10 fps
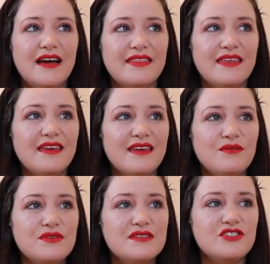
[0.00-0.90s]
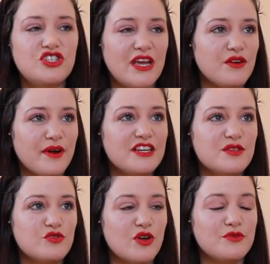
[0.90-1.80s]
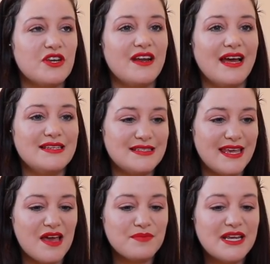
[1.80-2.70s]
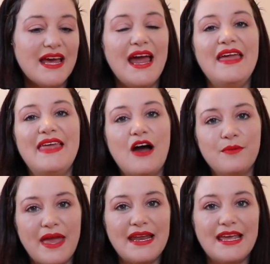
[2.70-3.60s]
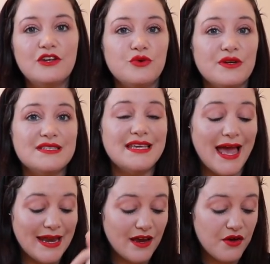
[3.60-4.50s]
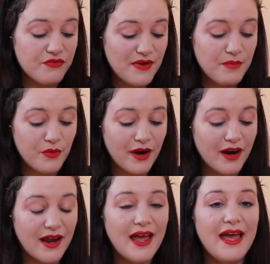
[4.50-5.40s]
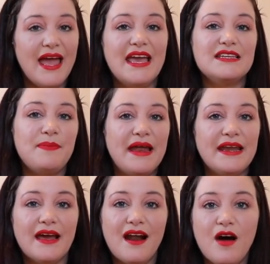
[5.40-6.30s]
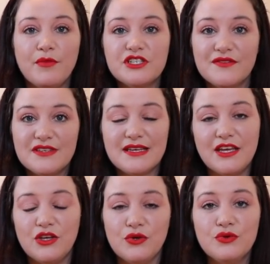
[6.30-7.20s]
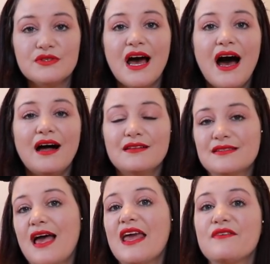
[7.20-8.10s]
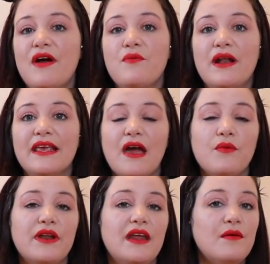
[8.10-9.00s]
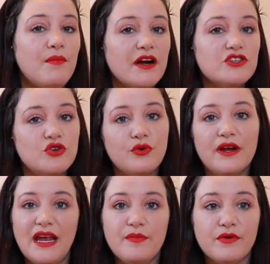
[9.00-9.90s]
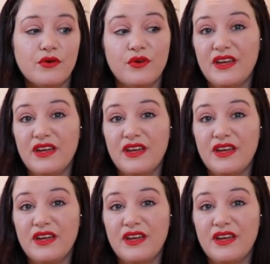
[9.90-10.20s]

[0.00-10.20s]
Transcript: I think it was January subscription I skipped, and now I'm getting it towards the end of February, and depending on how much of this I use, I'll decide if I want to get one in March or April